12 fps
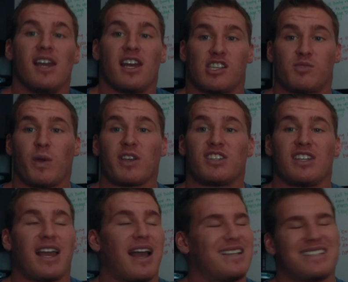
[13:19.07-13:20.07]
Especially
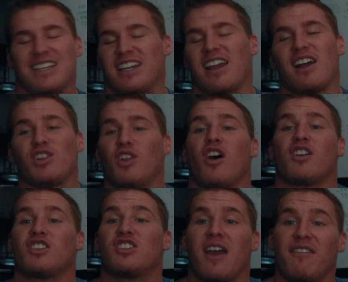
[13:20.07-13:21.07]
guys, like,
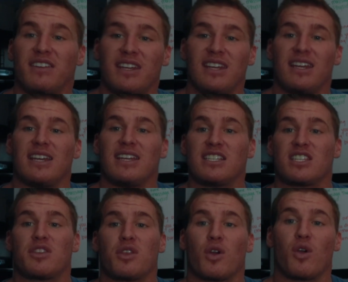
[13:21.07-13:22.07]
longevity
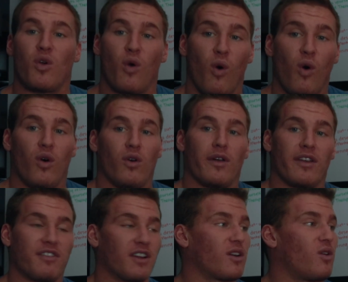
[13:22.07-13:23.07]
is the goal.
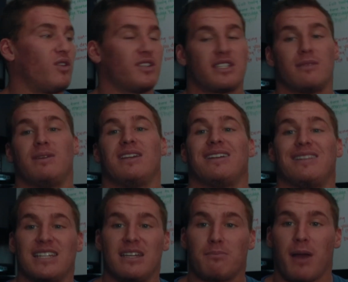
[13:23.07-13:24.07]
If your goal is to be an
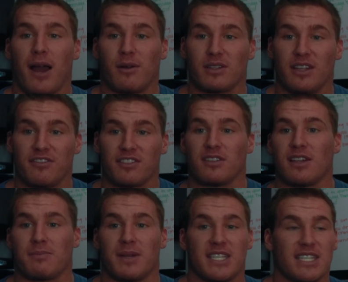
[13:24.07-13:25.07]
elite powerlifter
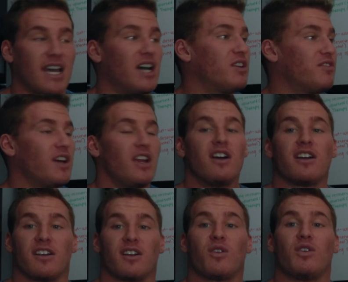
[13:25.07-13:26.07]
like myself, or
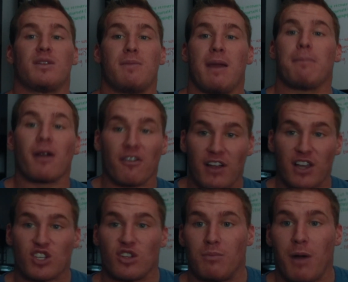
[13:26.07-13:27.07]
your goal to be a
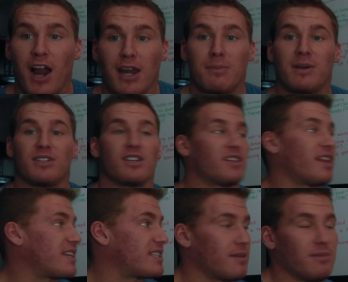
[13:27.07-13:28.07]
professional bodybuilder
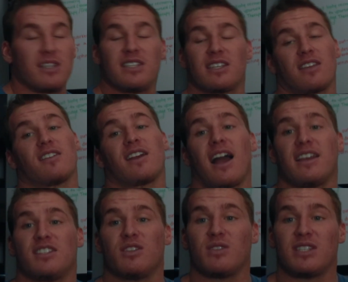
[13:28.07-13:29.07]
like some of these other
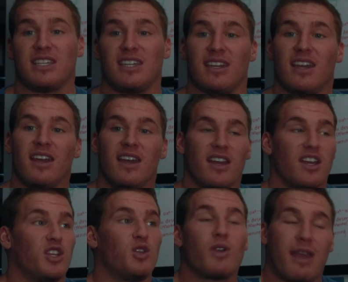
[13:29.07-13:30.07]
guys you see,
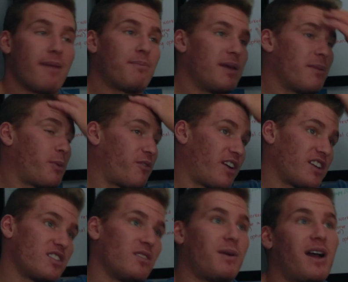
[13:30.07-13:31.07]
you can't be a
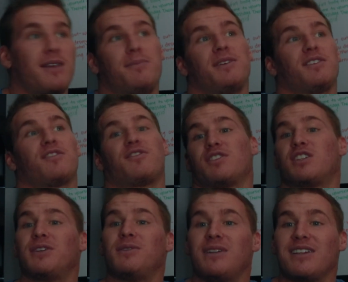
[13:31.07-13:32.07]
professional bodybuilder for
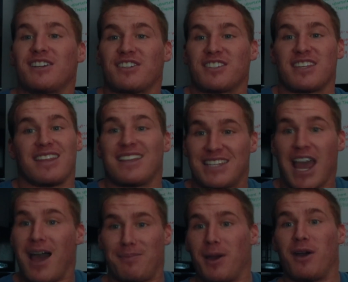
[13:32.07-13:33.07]
2 years and then
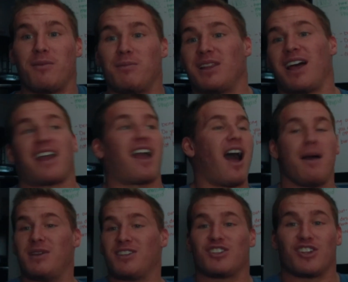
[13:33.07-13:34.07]
tap out and be like,
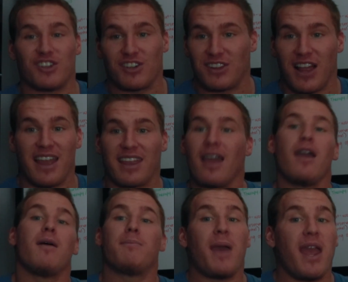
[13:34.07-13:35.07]
I'm injured, like,
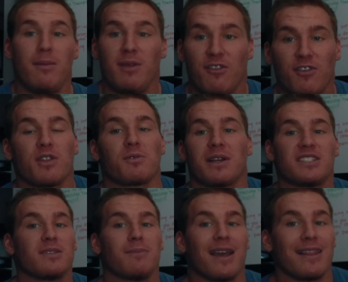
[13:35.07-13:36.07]
pay me for the
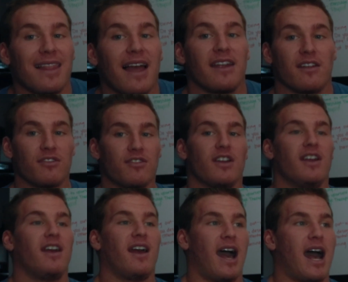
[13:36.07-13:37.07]
rest of my life.
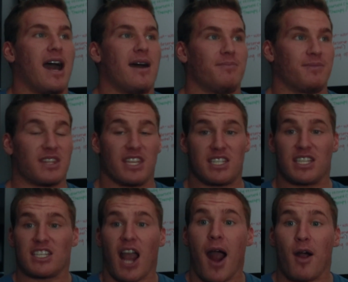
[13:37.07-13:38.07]
This
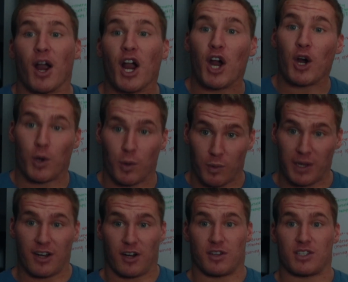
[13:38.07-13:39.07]
is our
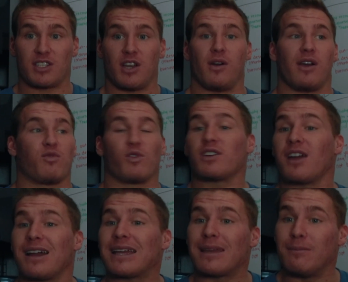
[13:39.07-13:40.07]
career, so if we're
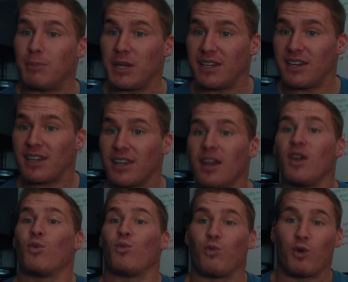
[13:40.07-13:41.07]
not competing,
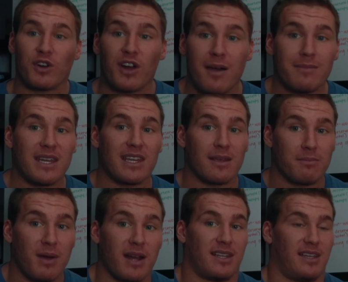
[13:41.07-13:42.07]
we're not making
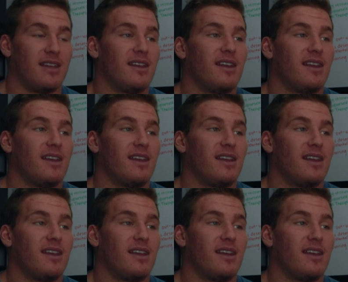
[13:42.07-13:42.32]
money.